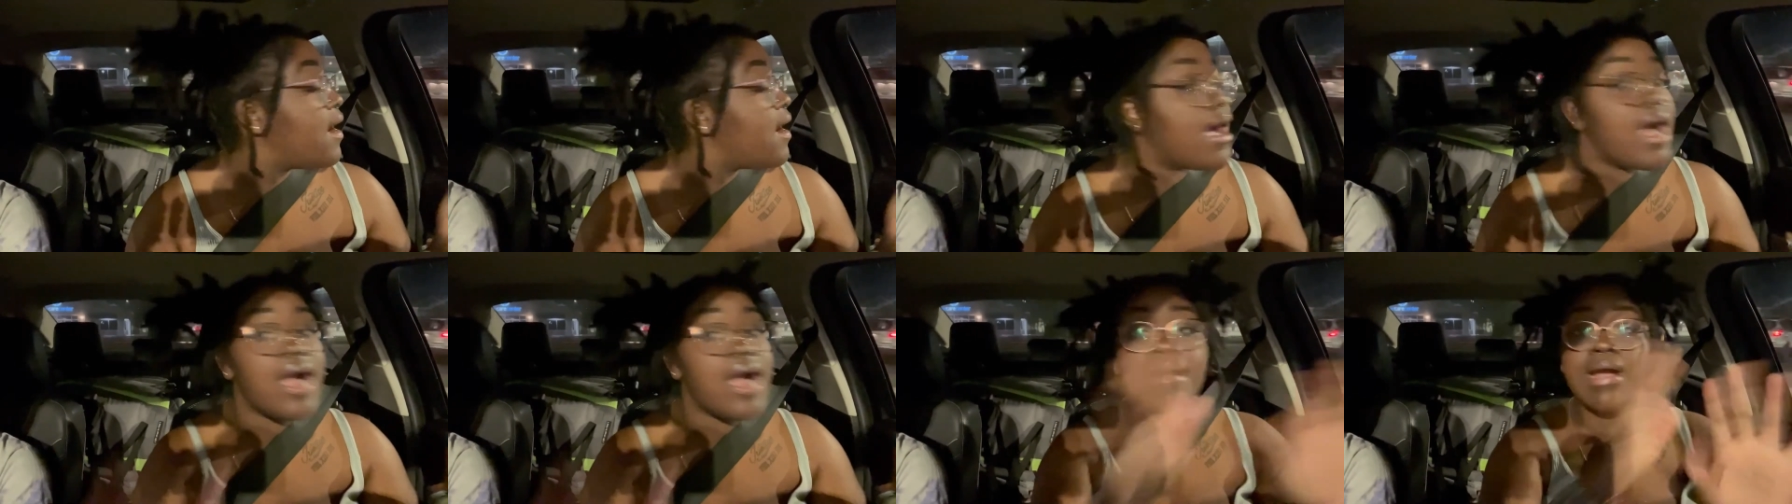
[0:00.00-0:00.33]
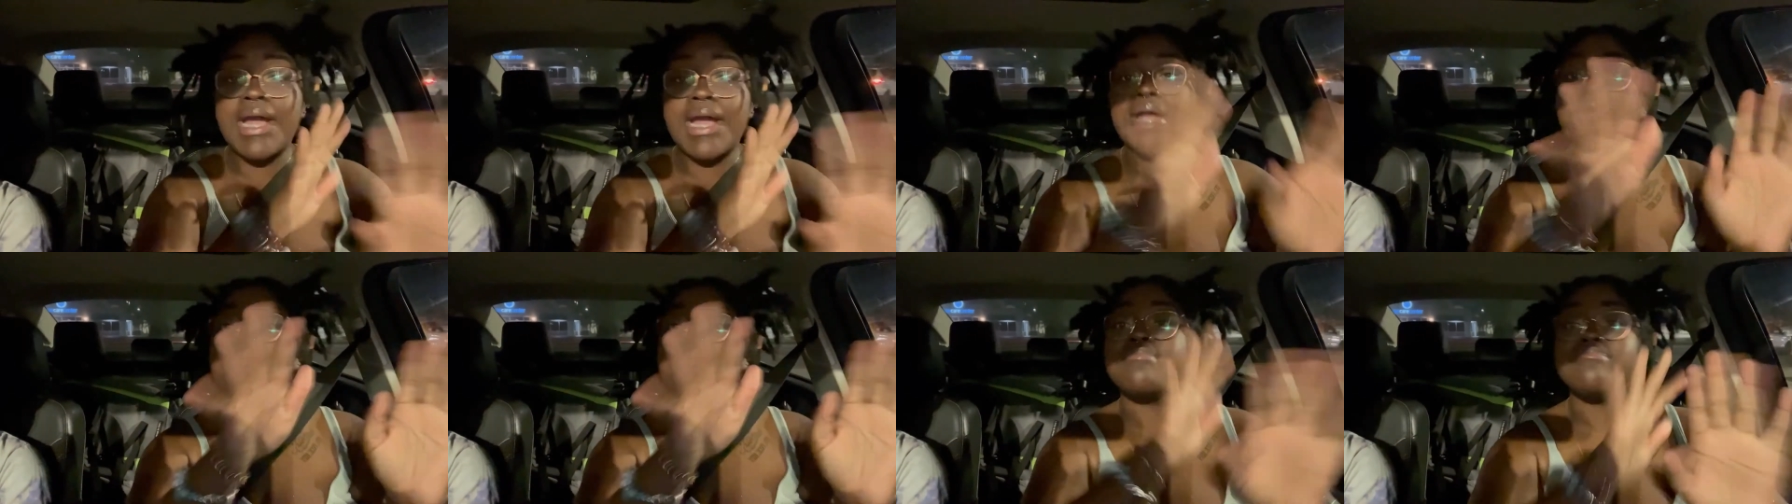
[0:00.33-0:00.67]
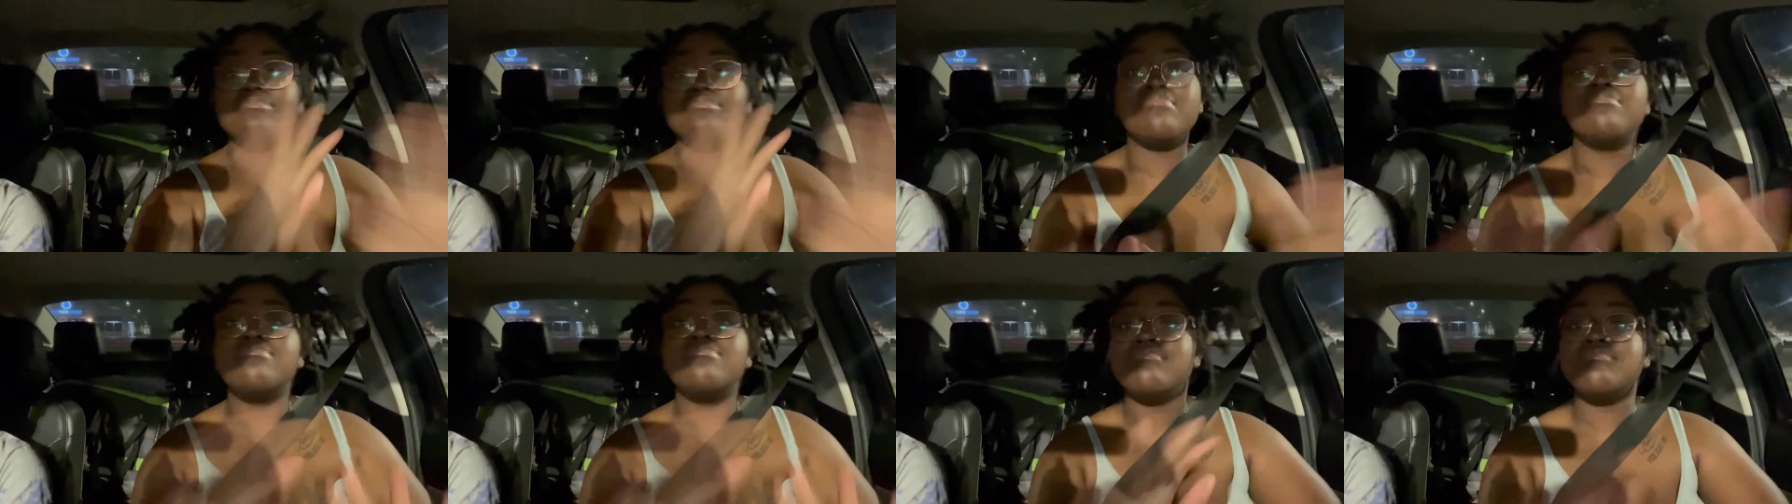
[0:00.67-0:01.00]
All right,
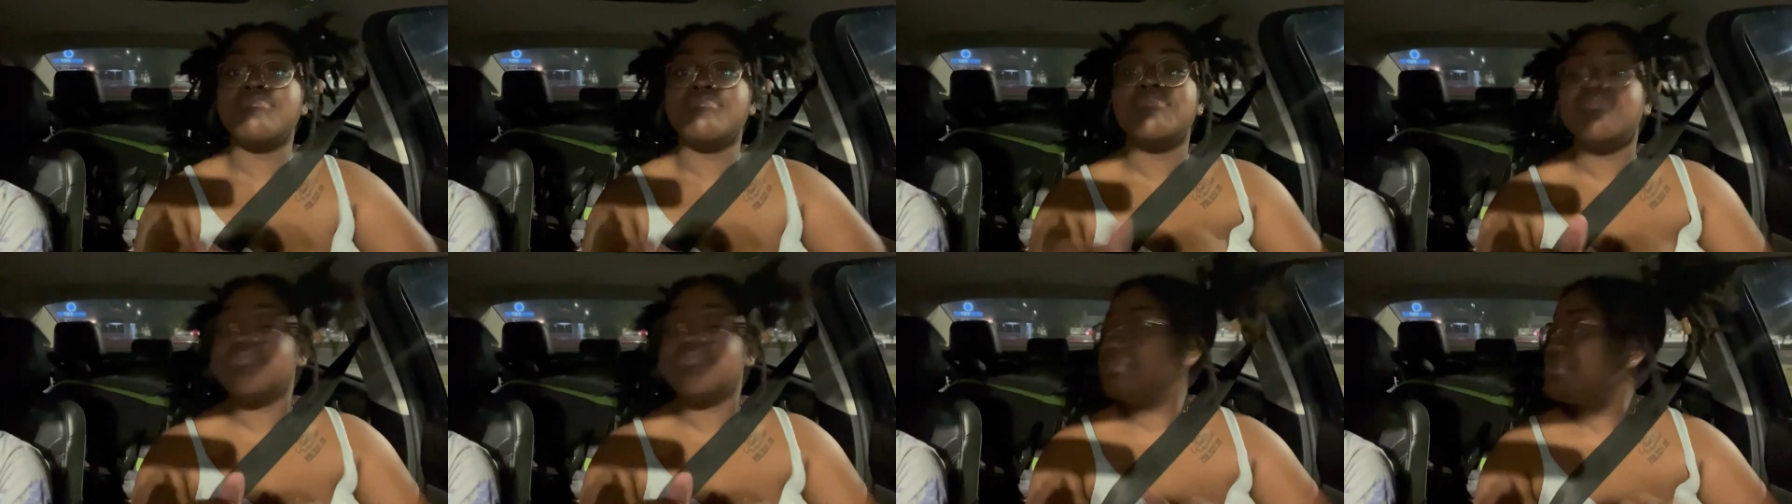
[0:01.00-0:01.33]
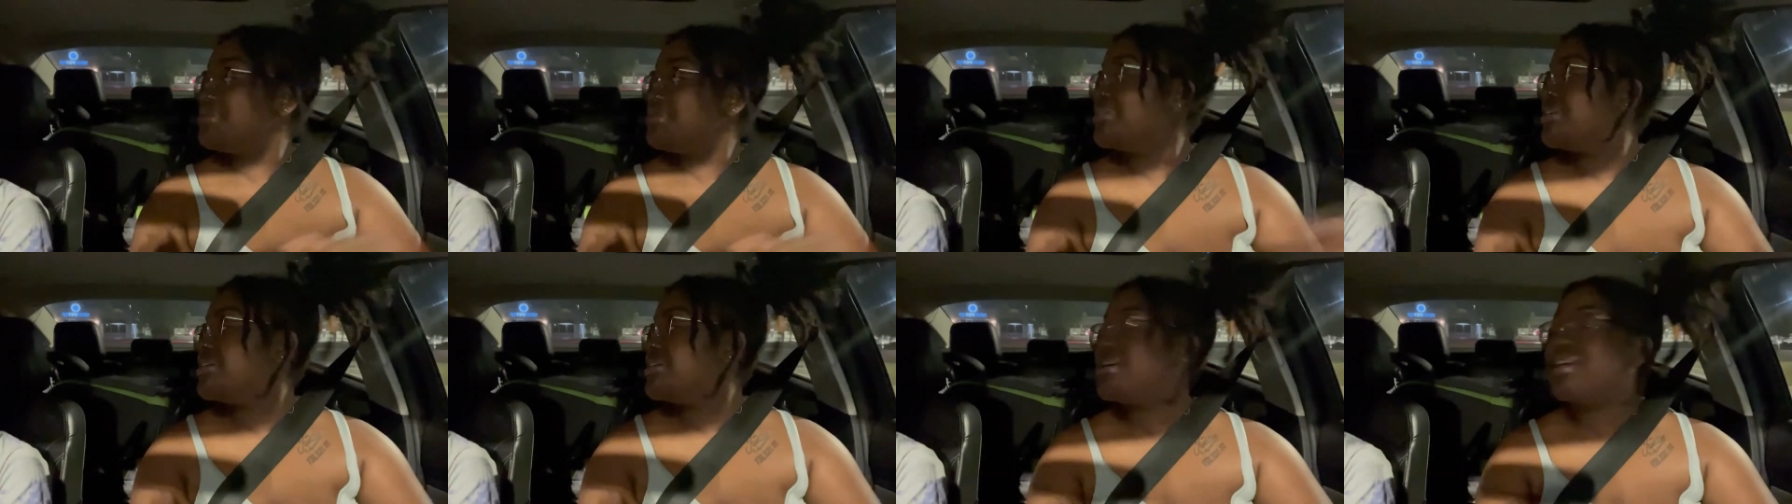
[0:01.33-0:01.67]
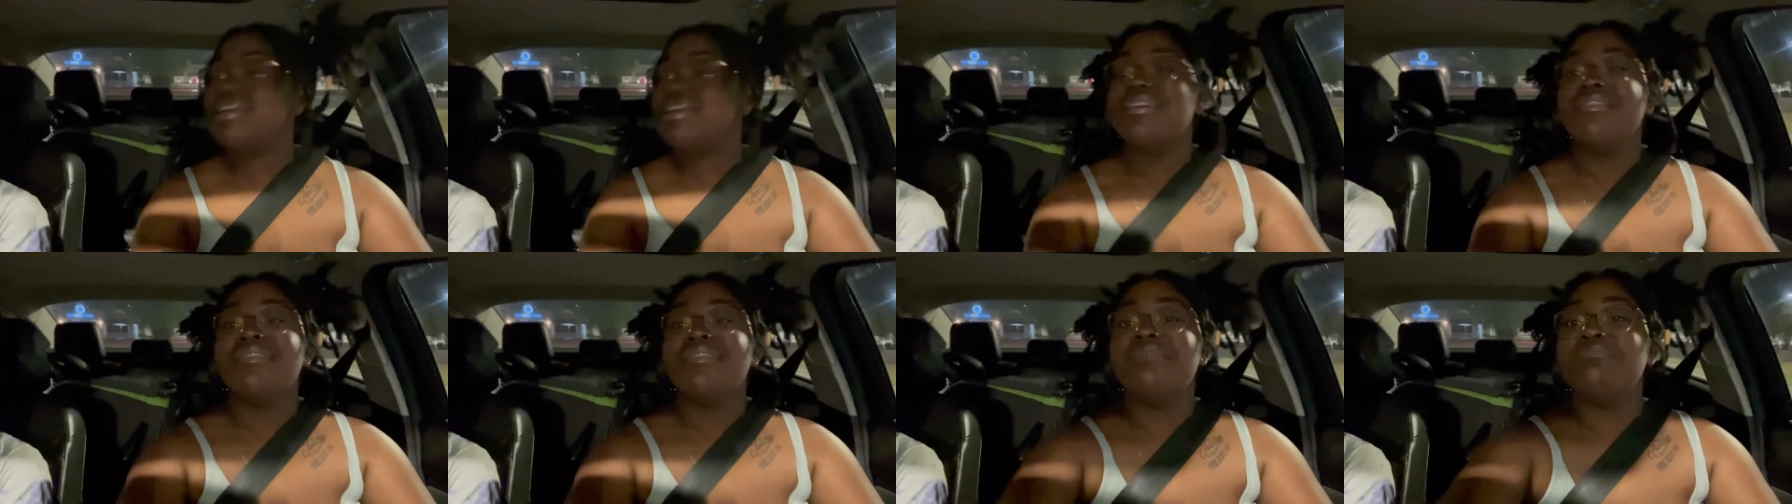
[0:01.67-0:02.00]

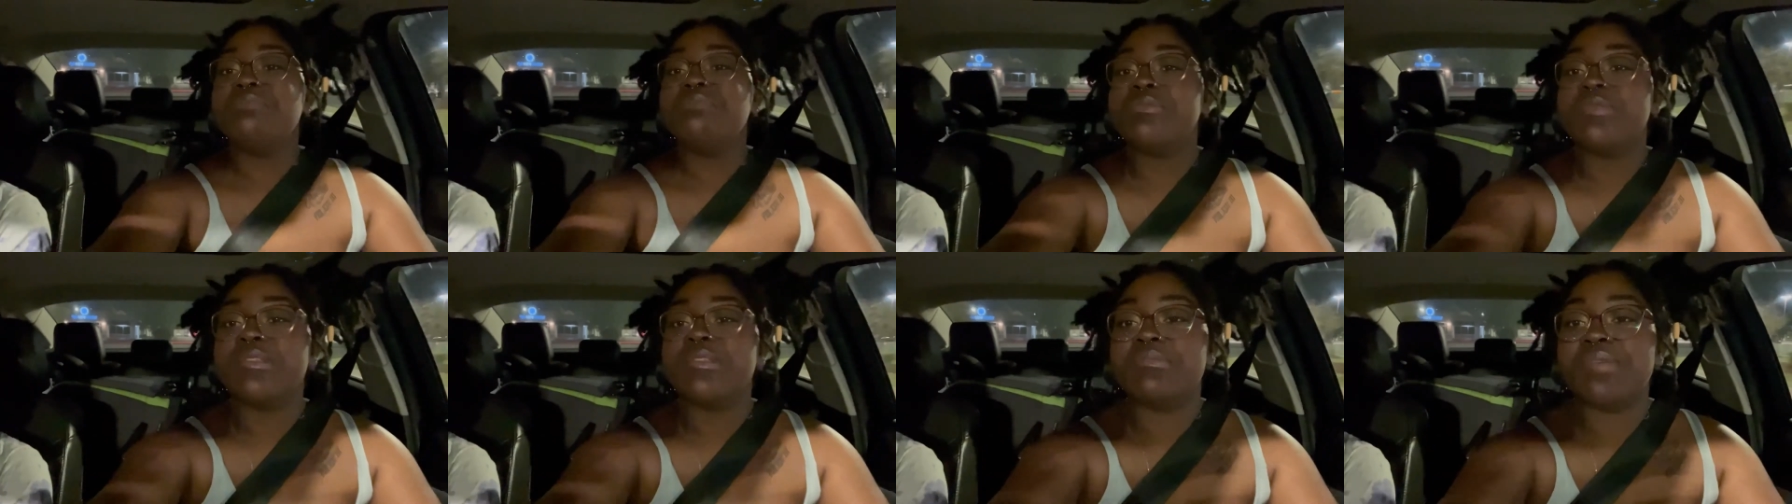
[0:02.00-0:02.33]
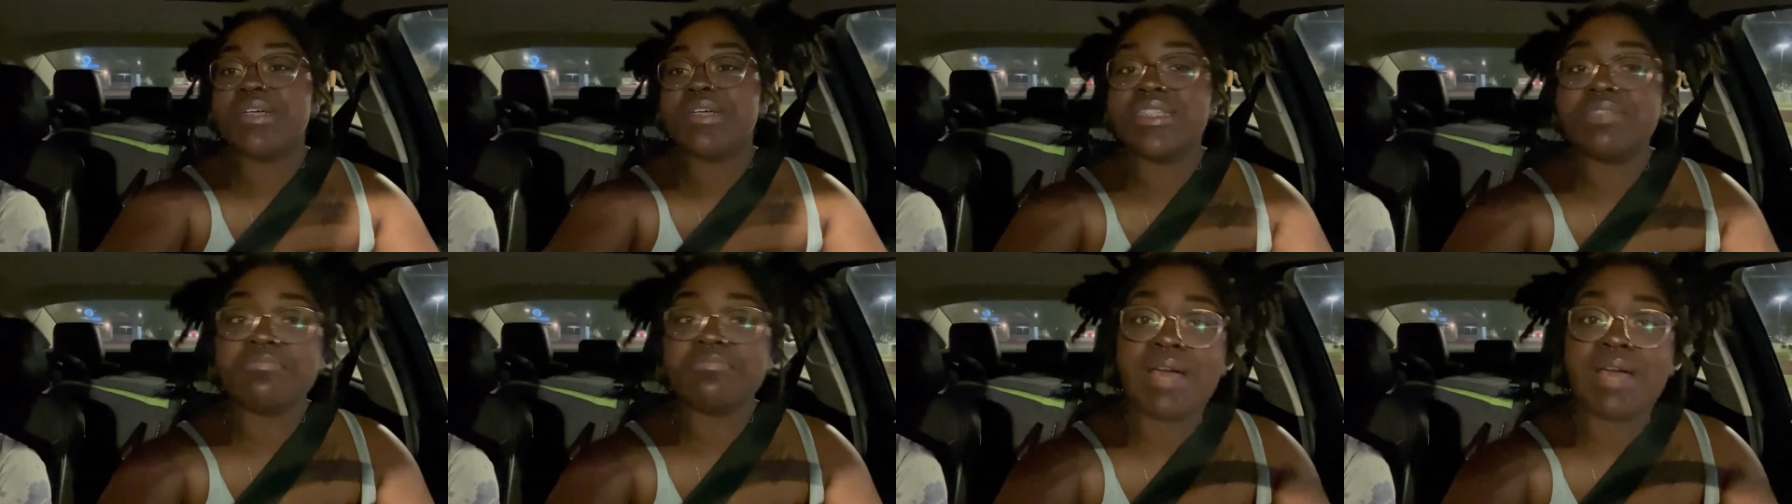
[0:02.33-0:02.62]
thank you as much.